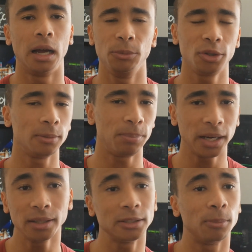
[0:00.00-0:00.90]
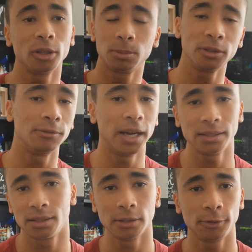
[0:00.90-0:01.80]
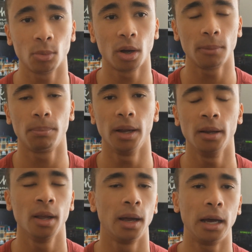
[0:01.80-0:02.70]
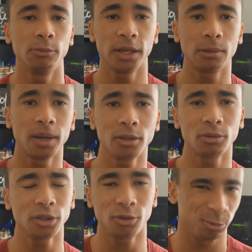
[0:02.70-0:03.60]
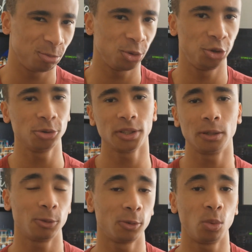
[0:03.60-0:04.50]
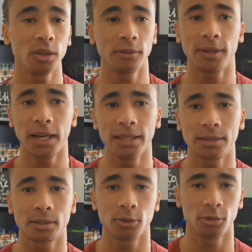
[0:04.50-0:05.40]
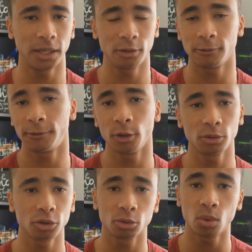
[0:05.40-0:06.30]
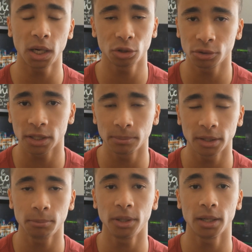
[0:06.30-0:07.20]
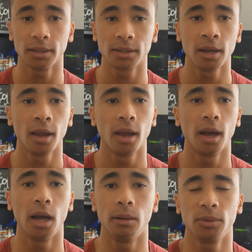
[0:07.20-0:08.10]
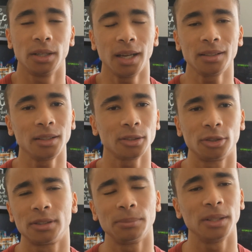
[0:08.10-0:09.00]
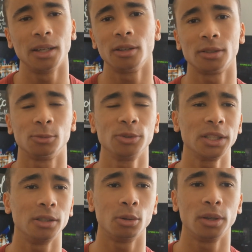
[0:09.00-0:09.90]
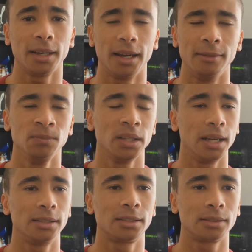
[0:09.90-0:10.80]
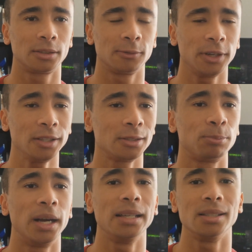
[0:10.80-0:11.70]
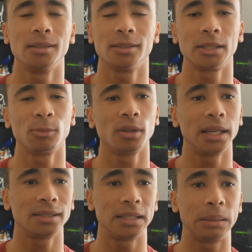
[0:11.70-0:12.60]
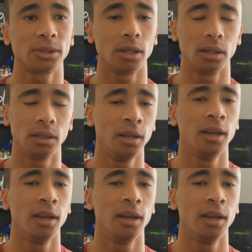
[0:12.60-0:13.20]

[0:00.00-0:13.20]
You can pair it to multiple devices if you want, but I'd recommend only using it with one device, like your phone or your watch or something, because connecting it to something else is really annoying, and it's very surprising that someone like Samsung